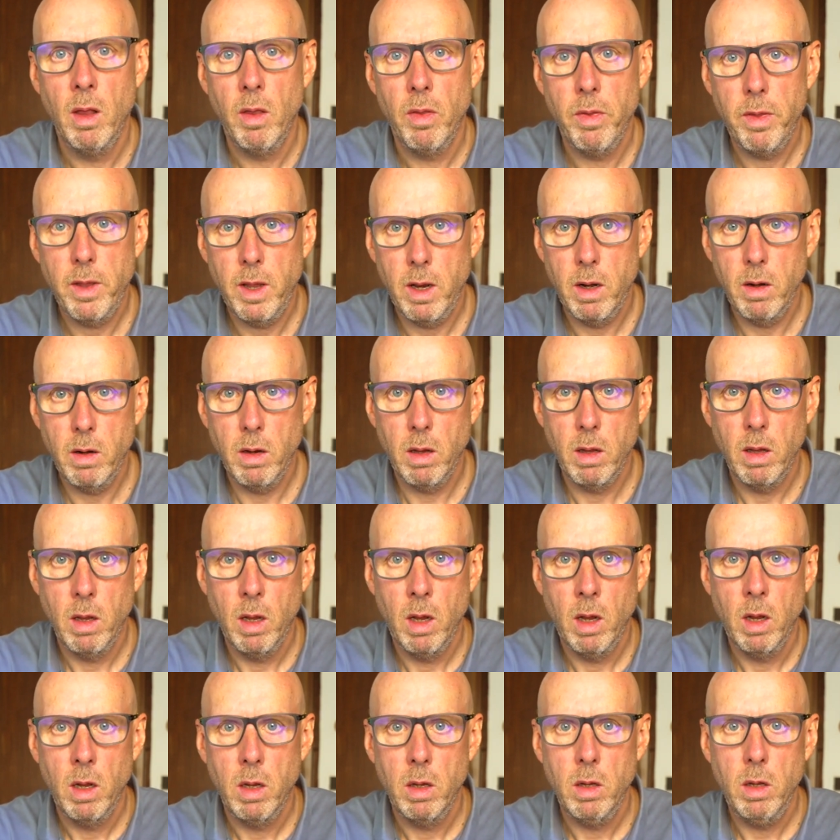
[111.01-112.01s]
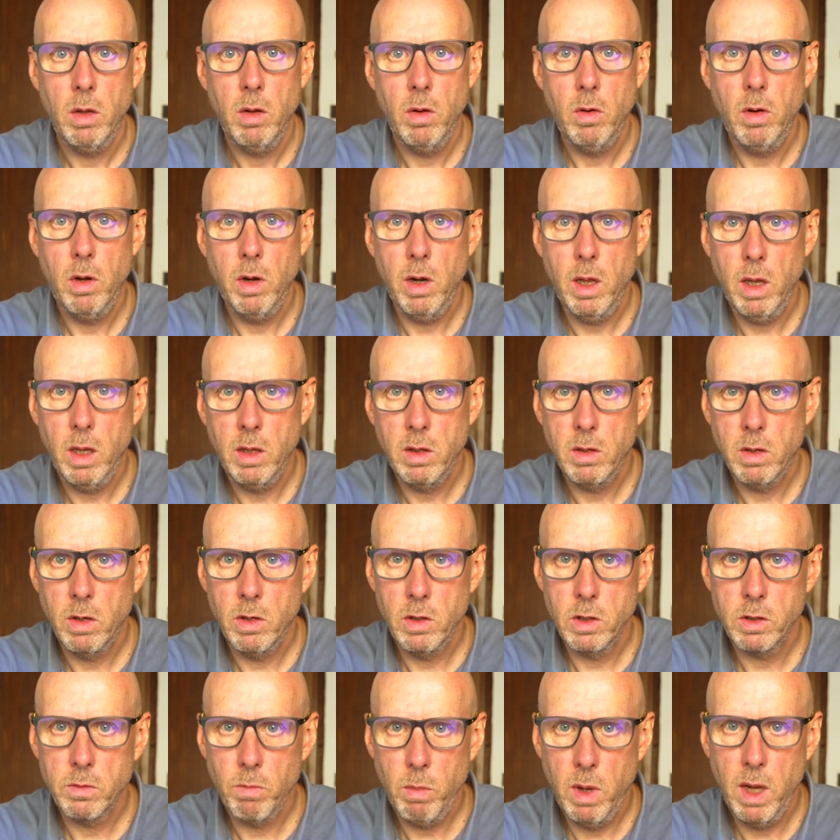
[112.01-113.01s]
then you need to
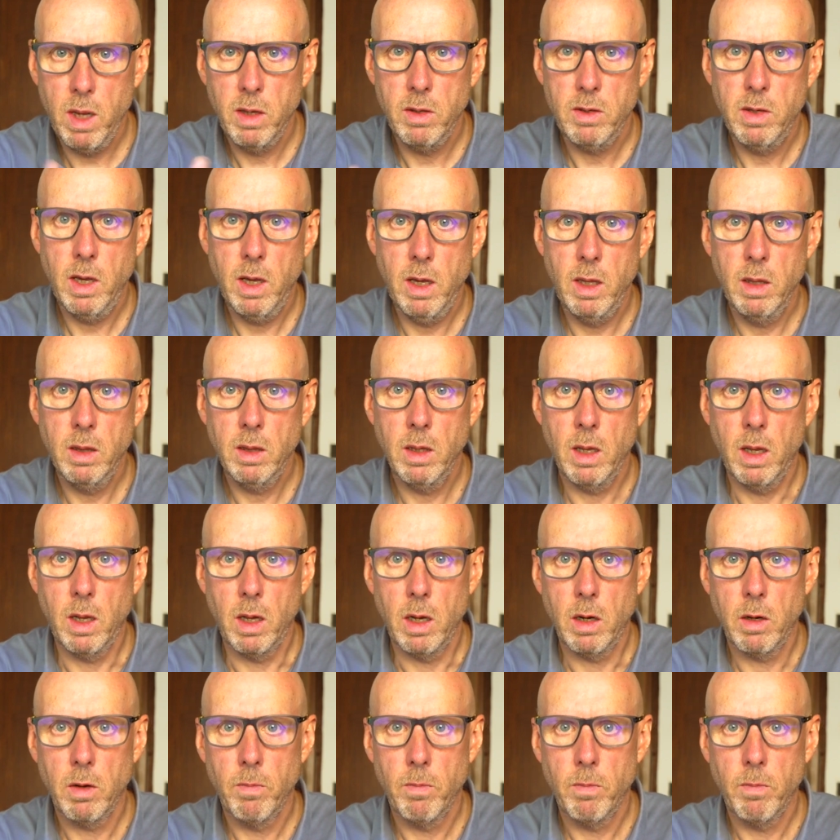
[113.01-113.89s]
just maintain that.